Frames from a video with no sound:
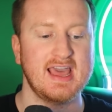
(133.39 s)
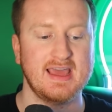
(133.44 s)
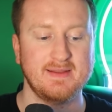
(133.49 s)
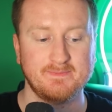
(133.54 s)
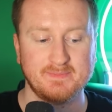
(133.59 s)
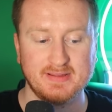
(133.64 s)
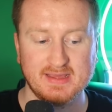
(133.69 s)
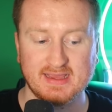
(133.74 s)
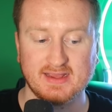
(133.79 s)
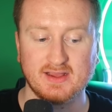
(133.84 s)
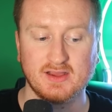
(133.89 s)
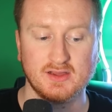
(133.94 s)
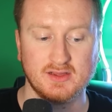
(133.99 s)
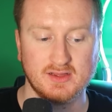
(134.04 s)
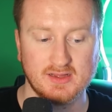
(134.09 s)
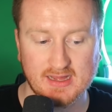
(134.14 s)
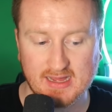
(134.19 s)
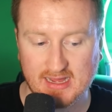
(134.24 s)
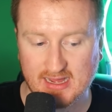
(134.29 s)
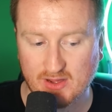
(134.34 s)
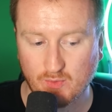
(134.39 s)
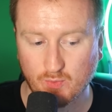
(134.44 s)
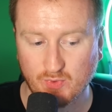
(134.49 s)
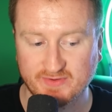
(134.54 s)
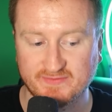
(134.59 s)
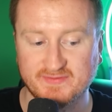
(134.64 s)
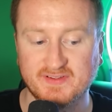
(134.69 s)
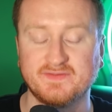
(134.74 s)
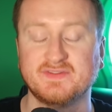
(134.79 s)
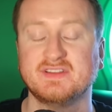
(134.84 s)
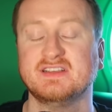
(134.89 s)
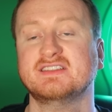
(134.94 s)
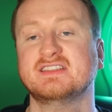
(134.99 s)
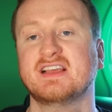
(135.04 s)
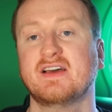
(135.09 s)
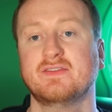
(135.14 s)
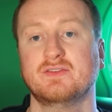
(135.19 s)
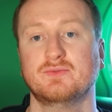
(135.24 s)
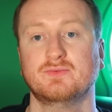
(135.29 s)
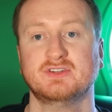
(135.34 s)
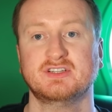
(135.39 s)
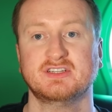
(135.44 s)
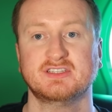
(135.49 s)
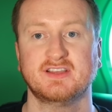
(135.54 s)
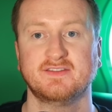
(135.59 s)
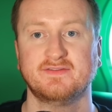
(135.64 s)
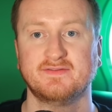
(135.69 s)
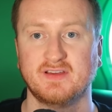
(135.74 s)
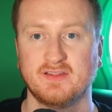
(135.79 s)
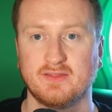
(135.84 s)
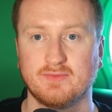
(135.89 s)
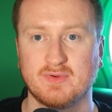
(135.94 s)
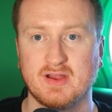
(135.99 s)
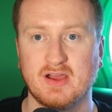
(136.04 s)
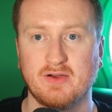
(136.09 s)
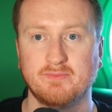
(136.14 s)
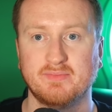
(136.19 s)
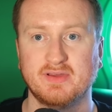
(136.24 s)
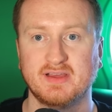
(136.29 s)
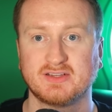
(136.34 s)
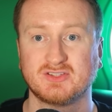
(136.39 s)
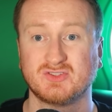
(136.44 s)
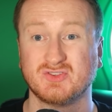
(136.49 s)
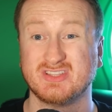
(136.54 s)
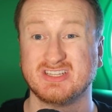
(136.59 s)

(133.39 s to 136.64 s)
and pick uh, 157, which is a fifth round pick.